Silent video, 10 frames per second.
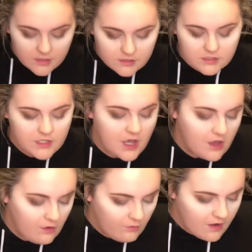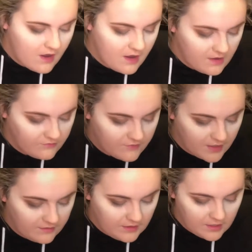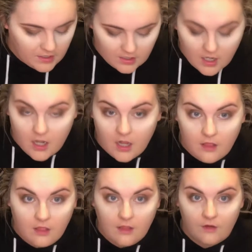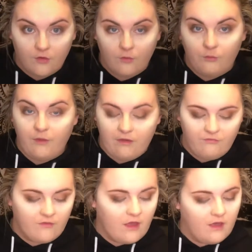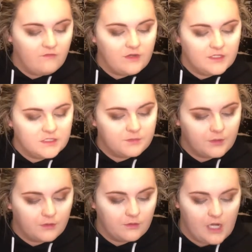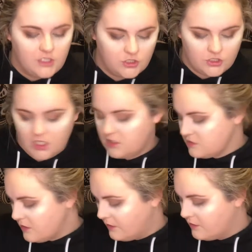So I finally got a little whiff of inspiration